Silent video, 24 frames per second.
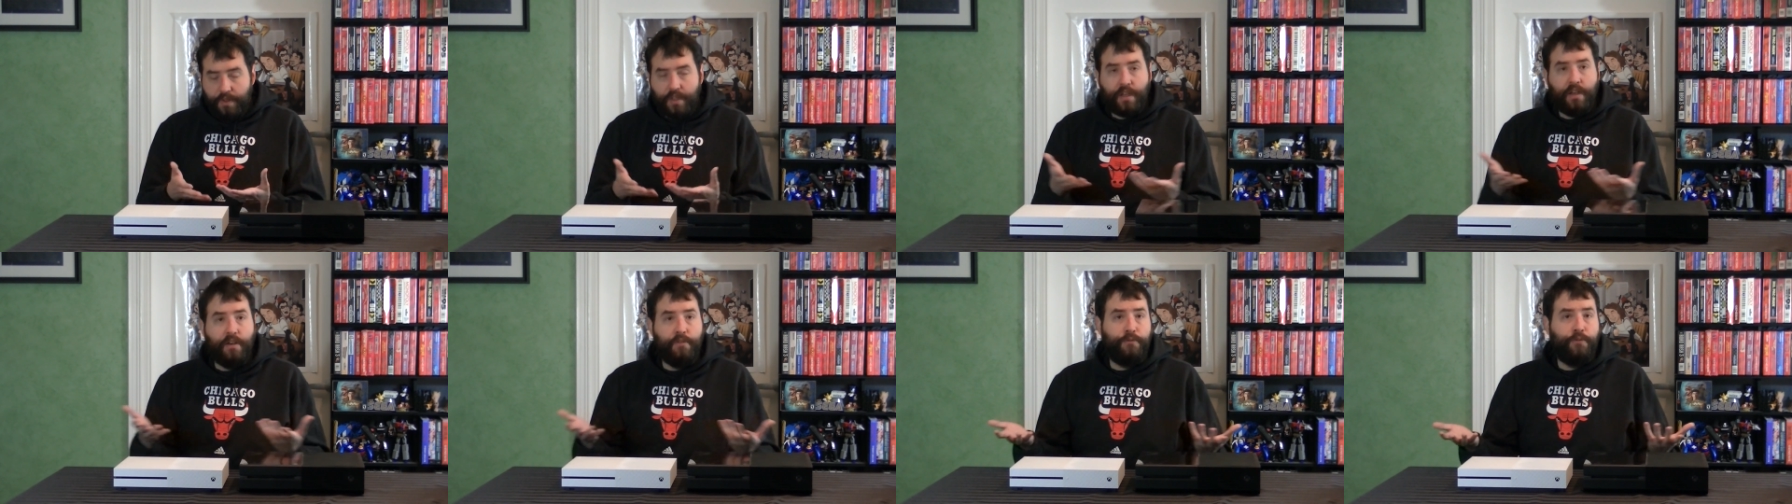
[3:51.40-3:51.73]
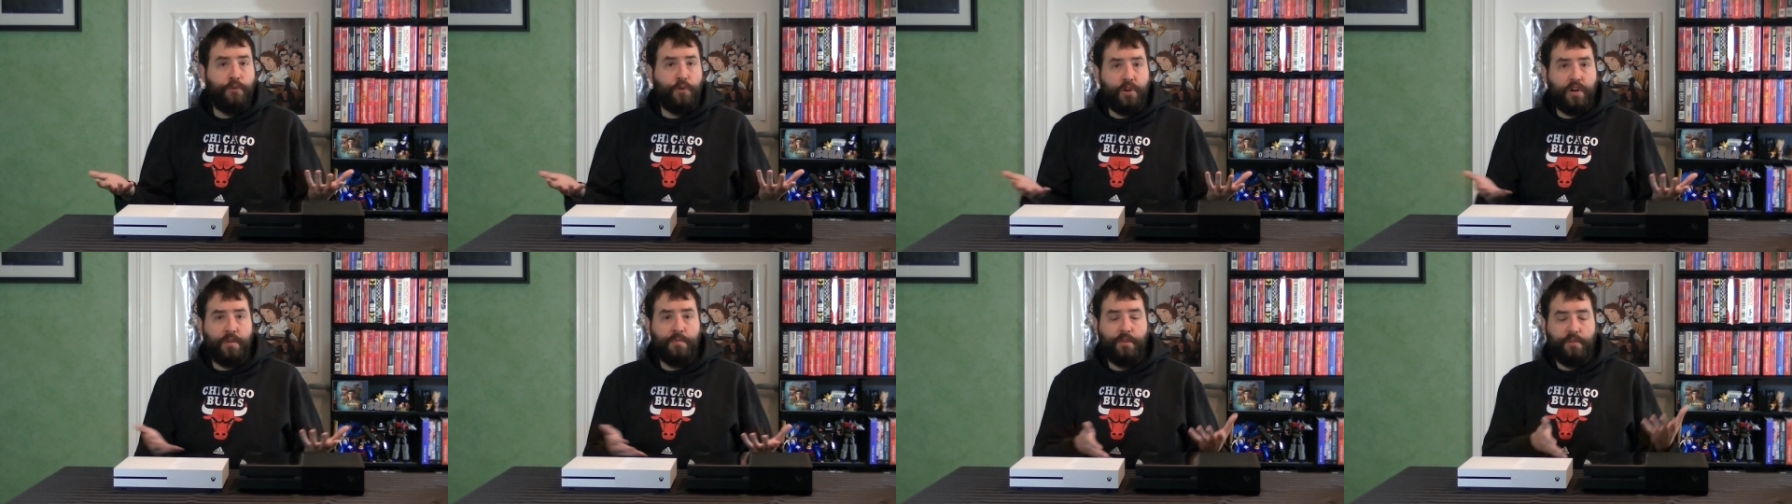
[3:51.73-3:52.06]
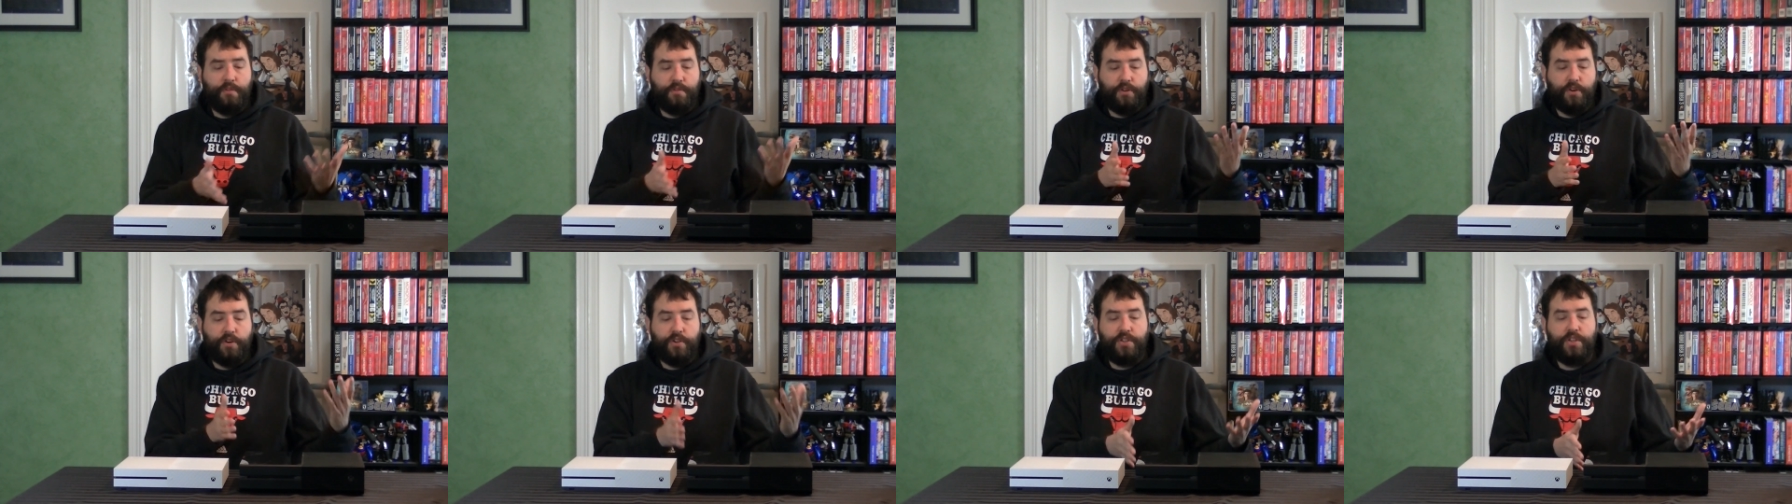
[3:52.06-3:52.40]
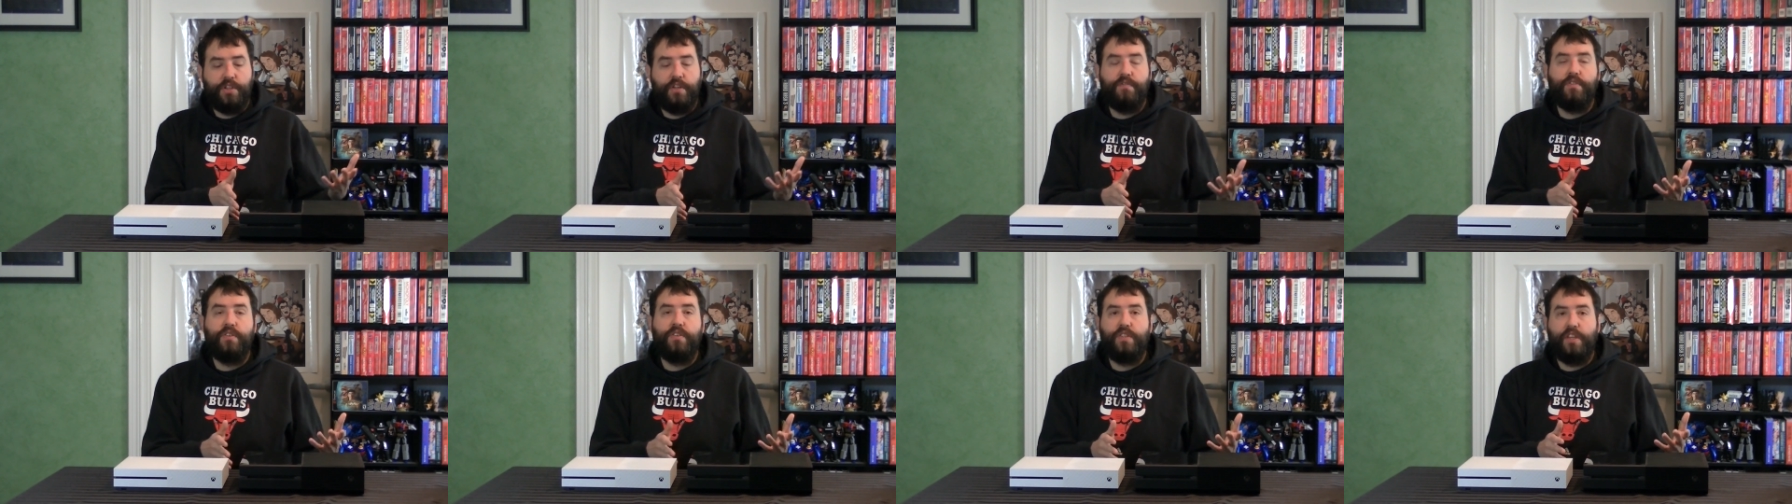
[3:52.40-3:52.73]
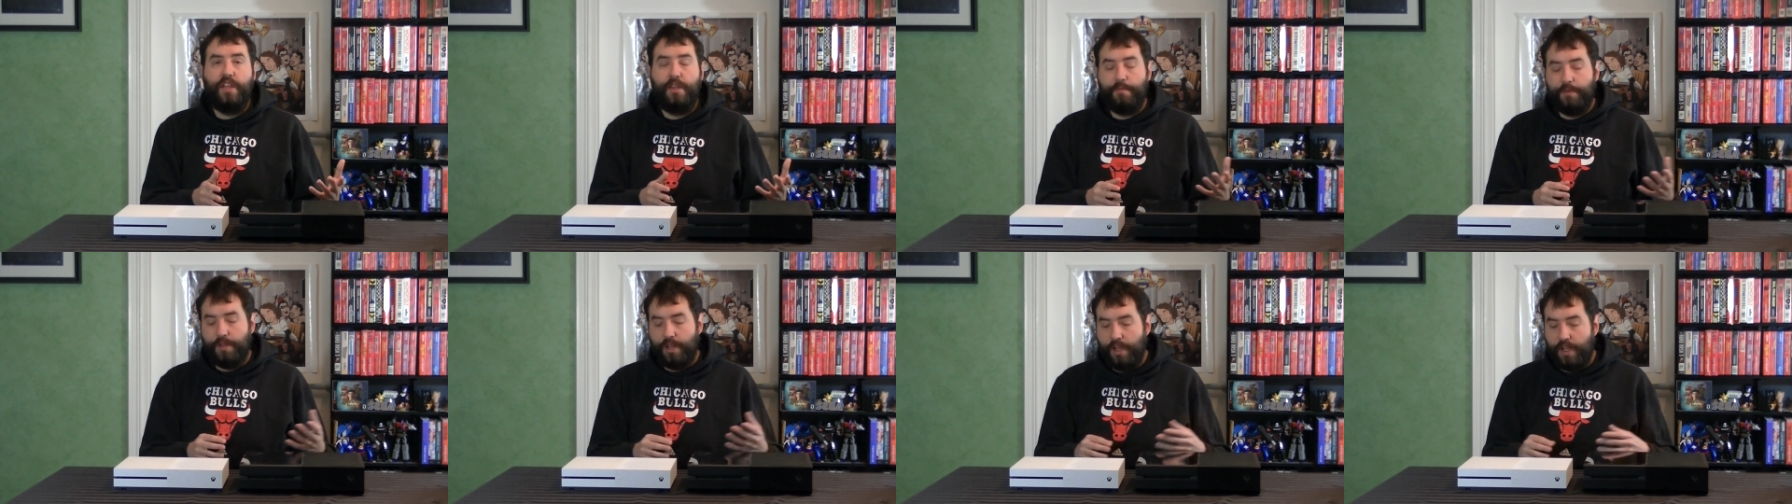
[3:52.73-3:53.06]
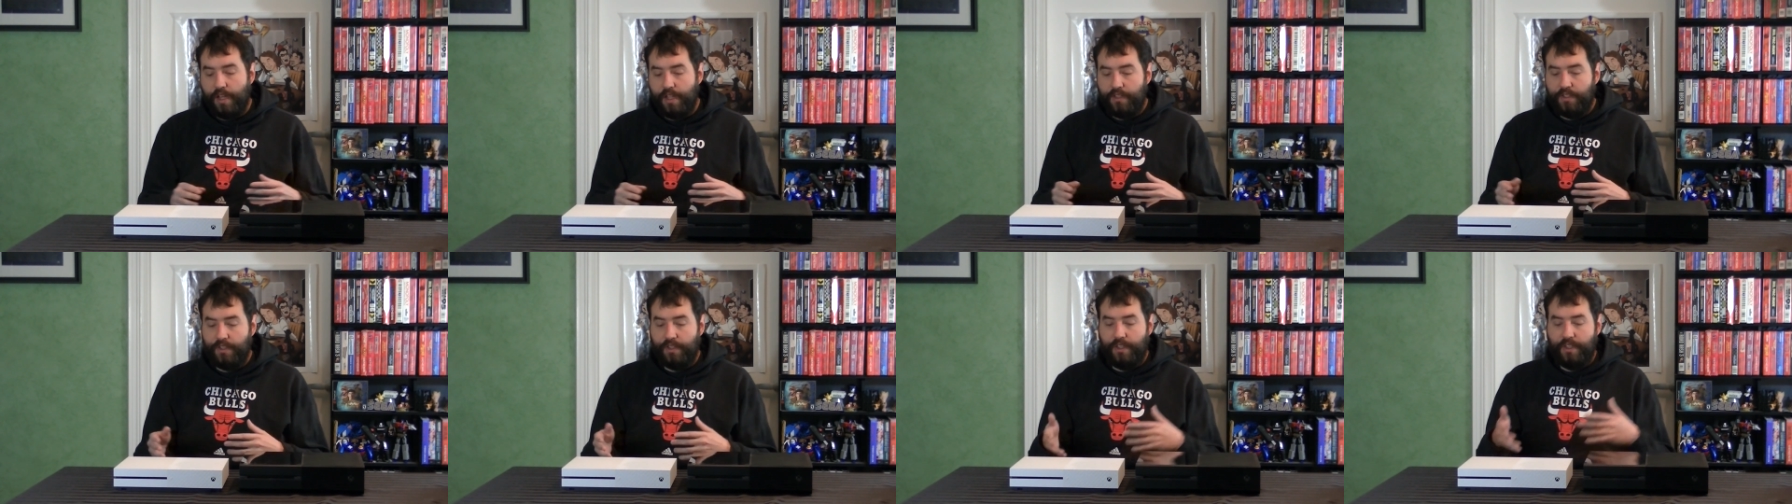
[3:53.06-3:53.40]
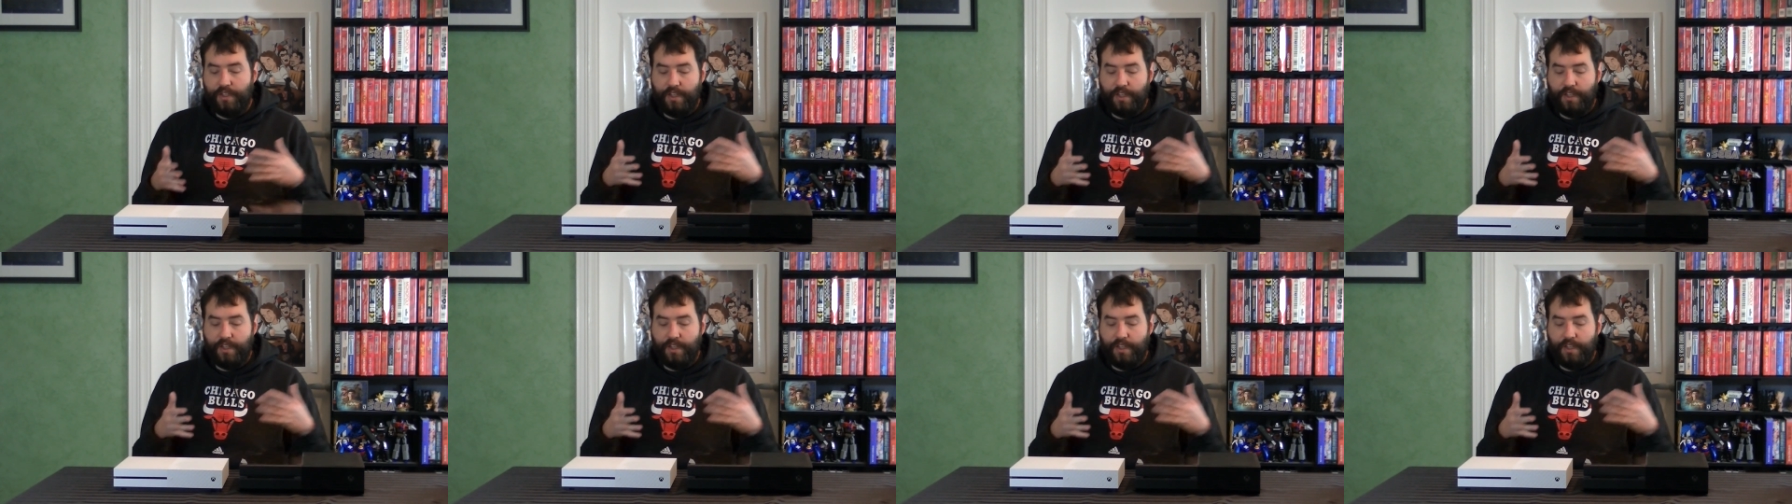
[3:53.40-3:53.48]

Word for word: affordable version of the same console.